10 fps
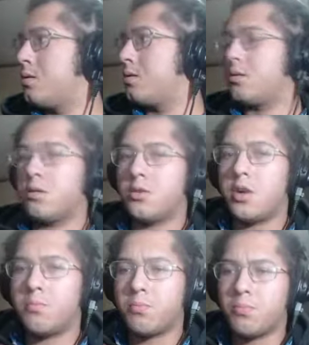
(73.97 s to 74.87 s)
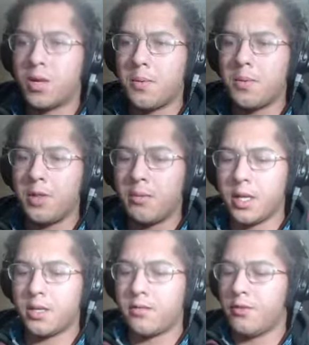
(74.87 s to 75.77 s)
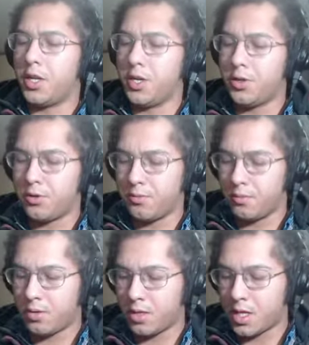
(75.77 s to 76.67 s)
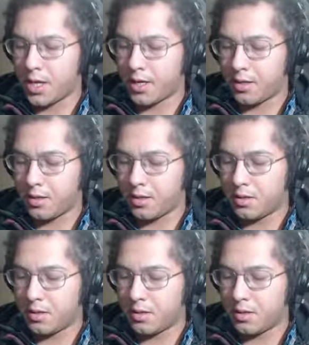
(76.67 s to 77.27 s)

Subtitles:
so I'll probably make a video like